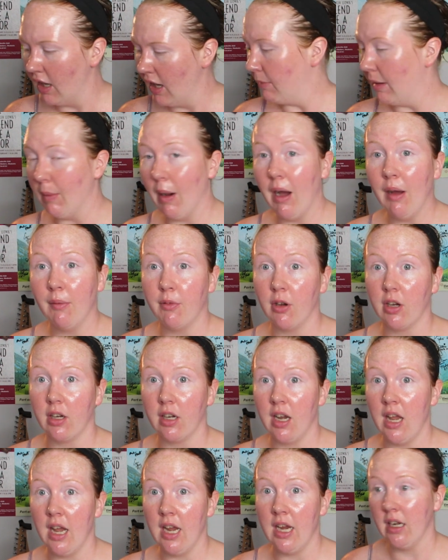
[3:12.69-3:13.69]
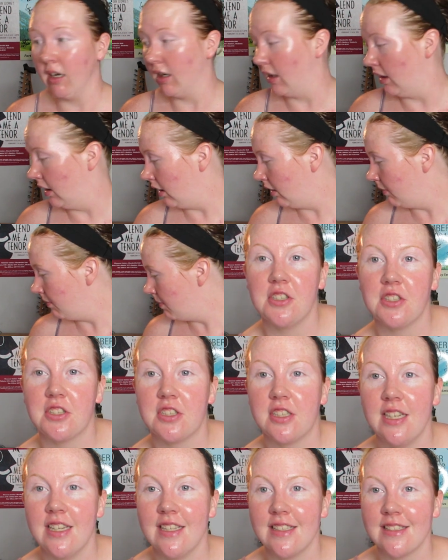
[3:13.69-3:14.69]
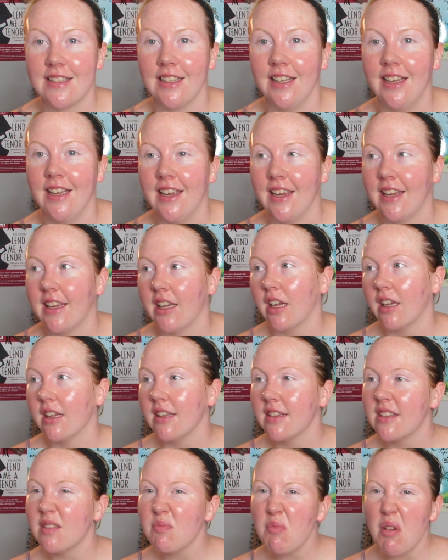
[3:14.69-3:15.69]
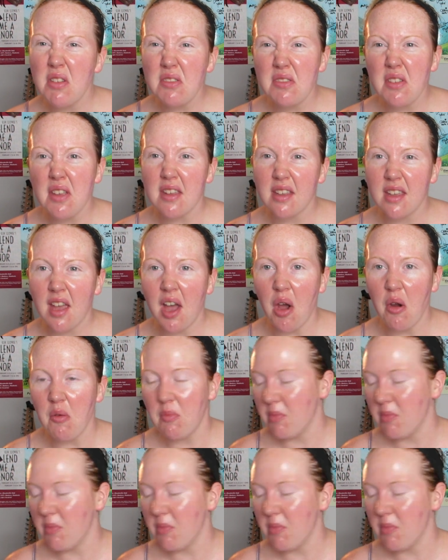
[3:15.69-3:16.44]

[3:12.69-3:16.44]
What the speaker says: My mom fucking hated it. She's like, it smells like cow